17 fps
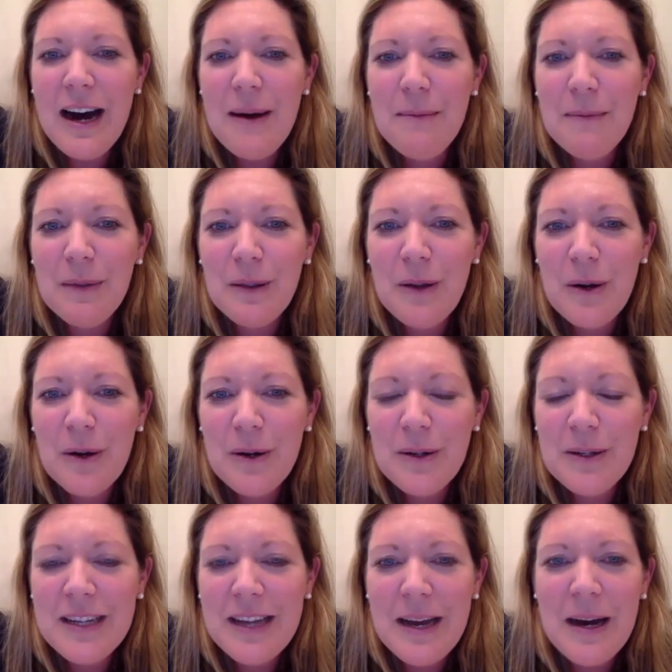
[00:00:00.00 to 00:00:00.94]

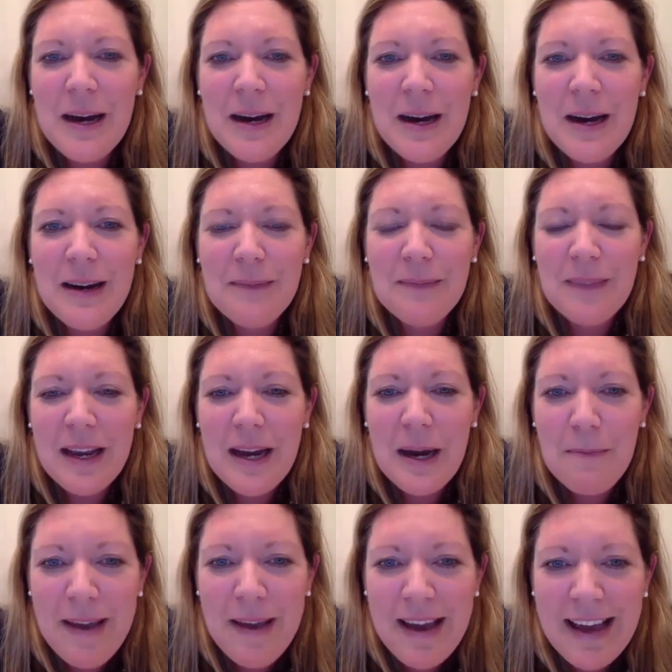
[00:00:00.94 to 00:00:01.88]
learned a
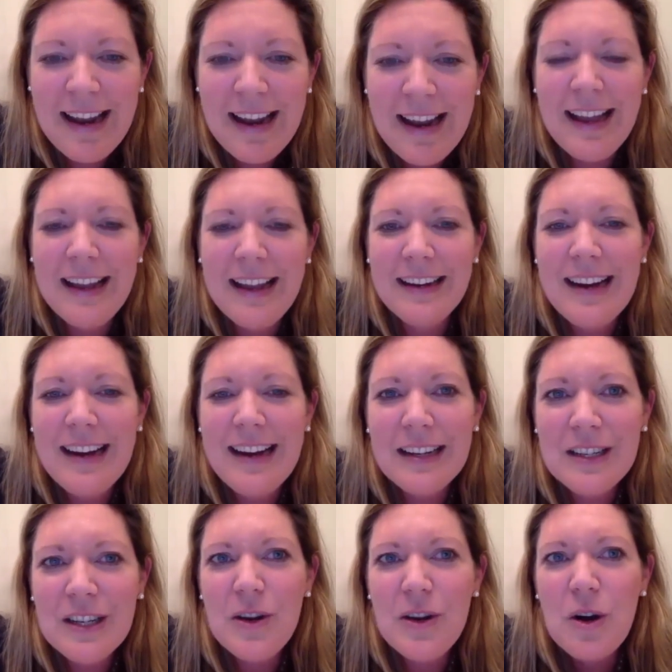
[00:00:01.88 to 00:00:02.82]
bit and
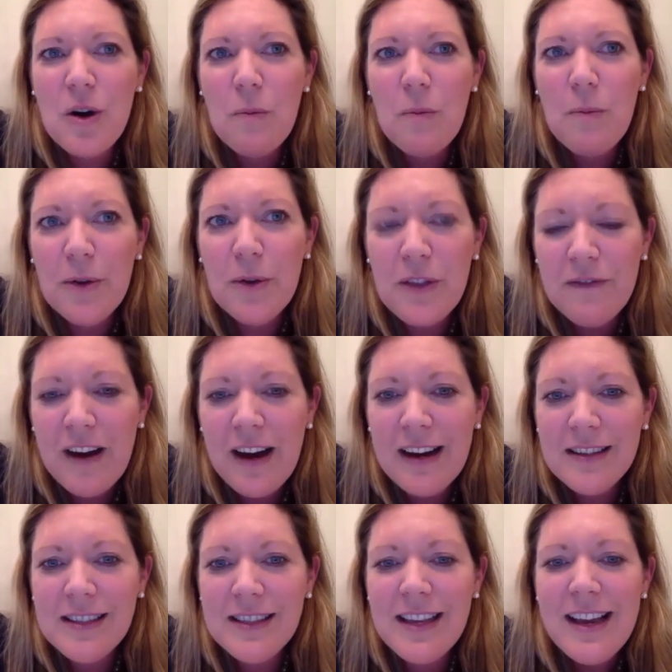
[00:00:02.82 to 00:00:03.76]
got to know both of
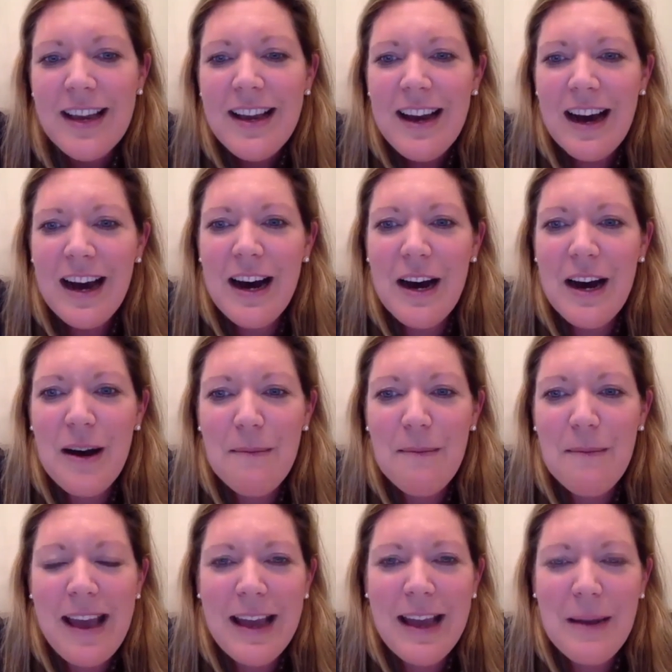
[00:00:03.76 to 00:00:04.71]
us
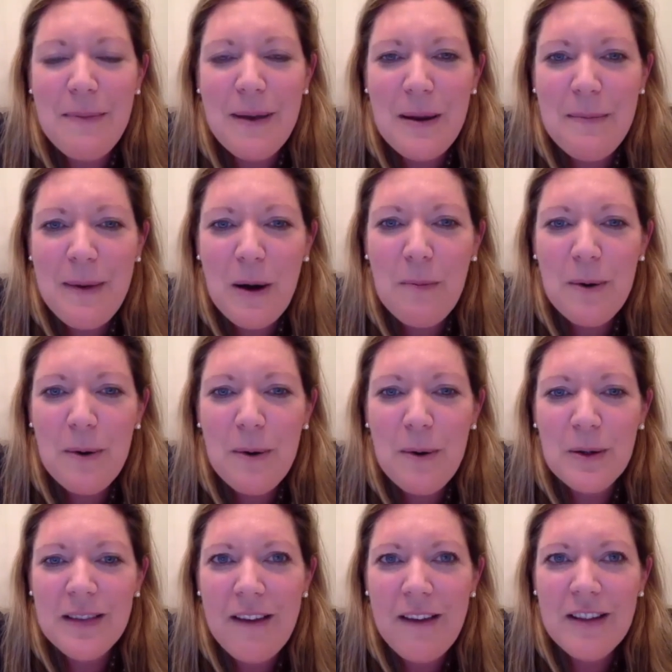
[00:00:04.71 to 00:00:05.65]
and a bit about
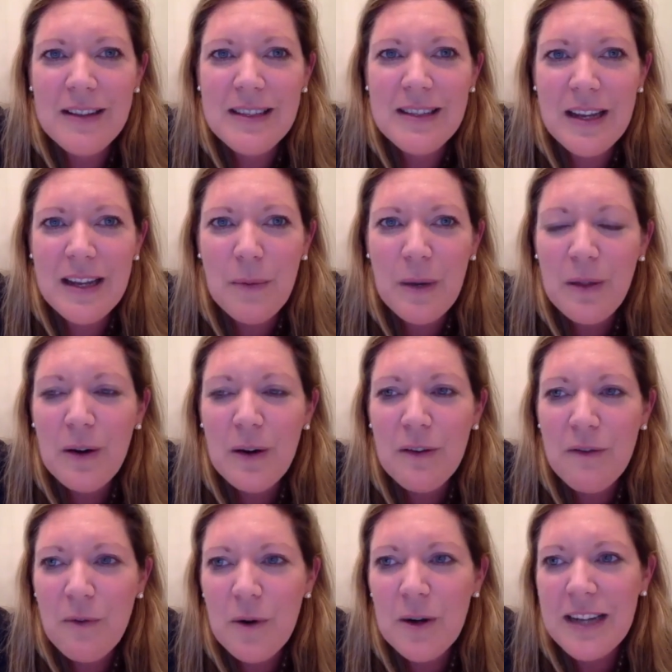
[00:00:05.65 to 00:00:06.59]
Burns & Levinson, and we
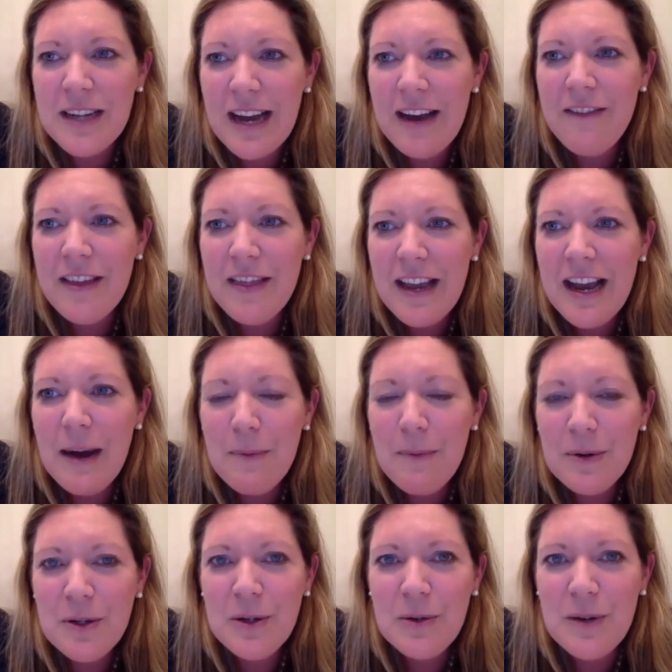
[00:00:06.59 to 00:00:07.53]
look forward to having the
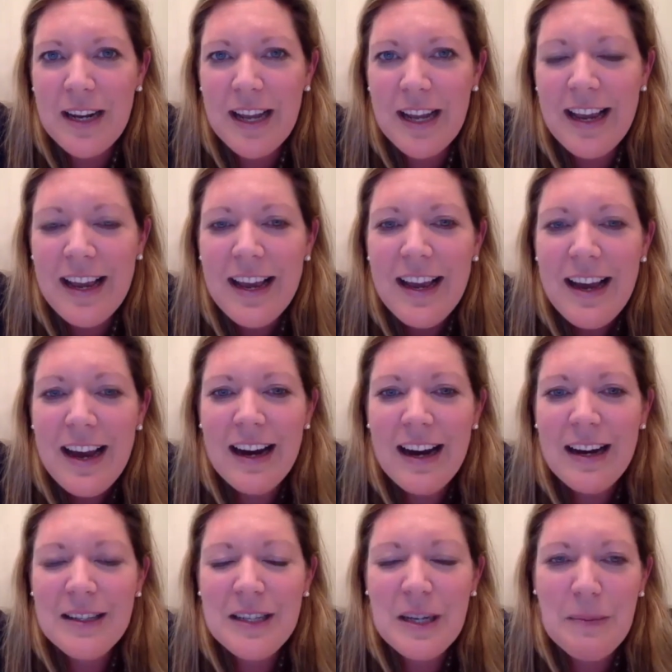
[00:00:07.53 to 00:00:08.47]
opportunity
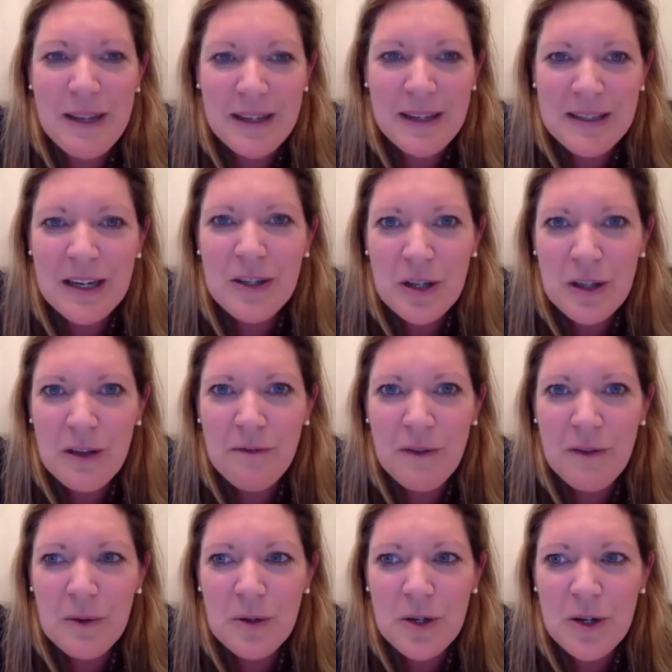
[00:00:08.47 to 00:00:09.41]
to be in touch in the
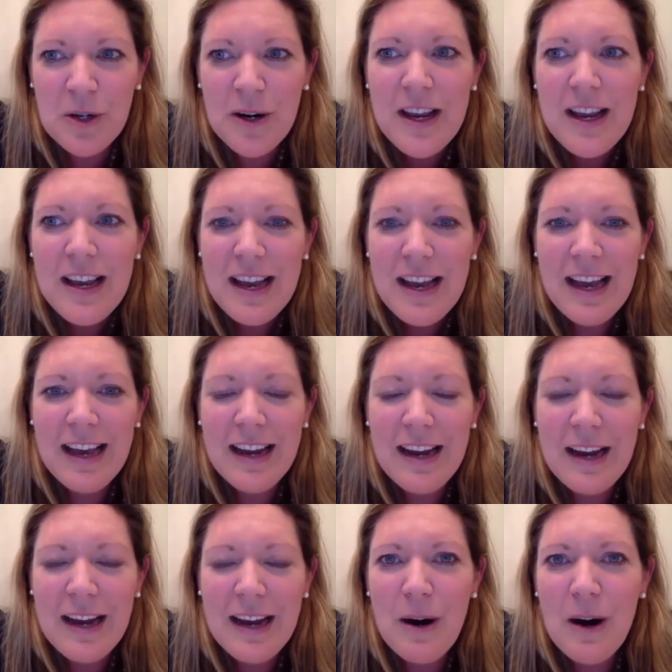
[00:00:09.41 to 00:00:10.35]
future. And
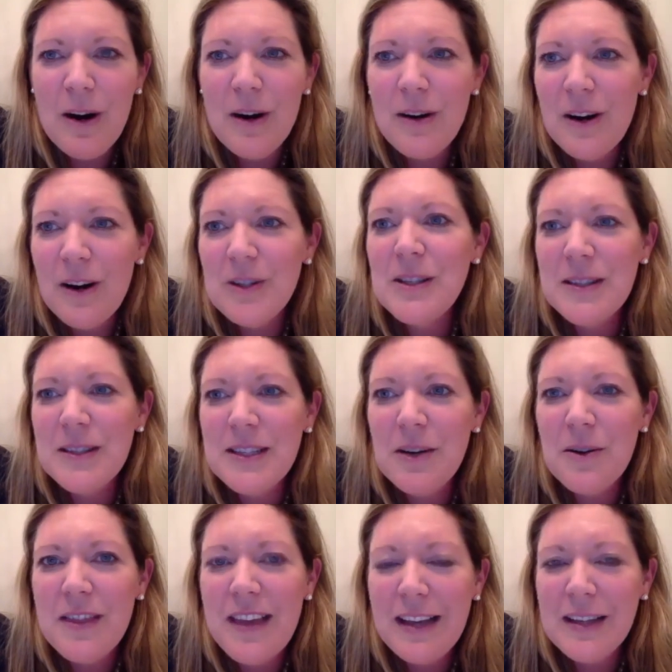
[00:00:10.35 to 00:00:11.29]
our
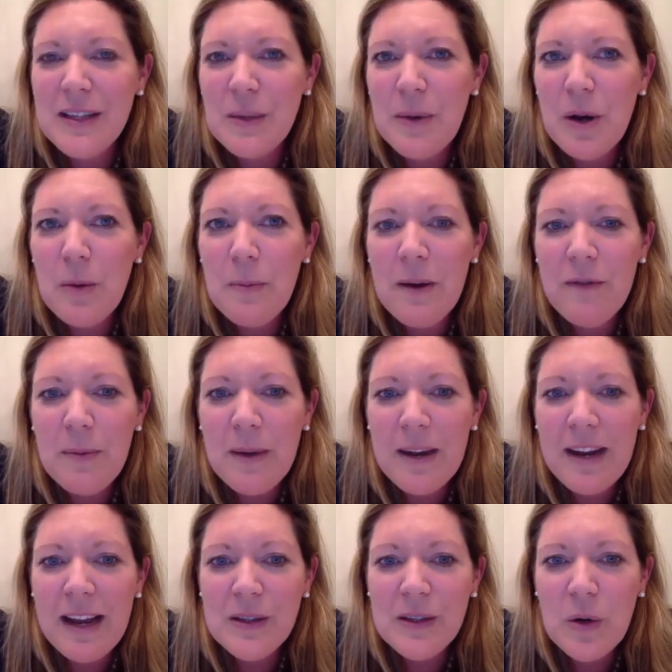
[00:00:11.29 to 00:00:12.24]
sincere thanks, and we hope
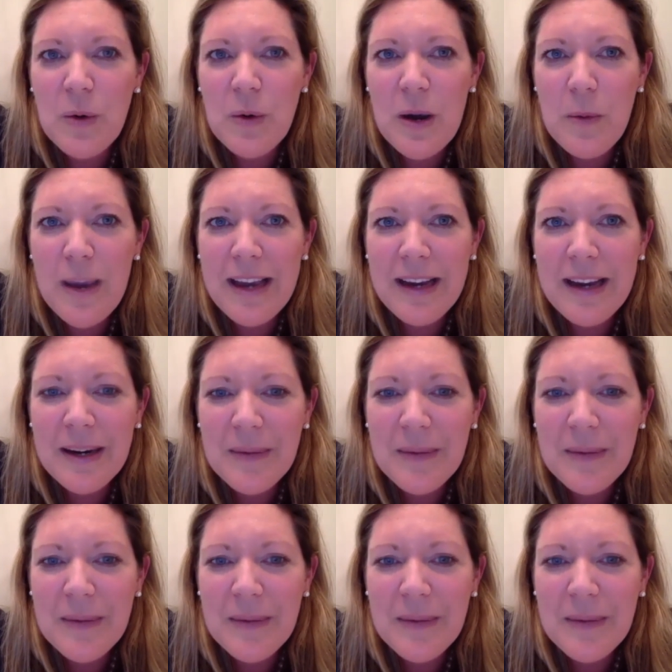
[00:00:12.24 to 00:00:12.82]
everybody has a great week.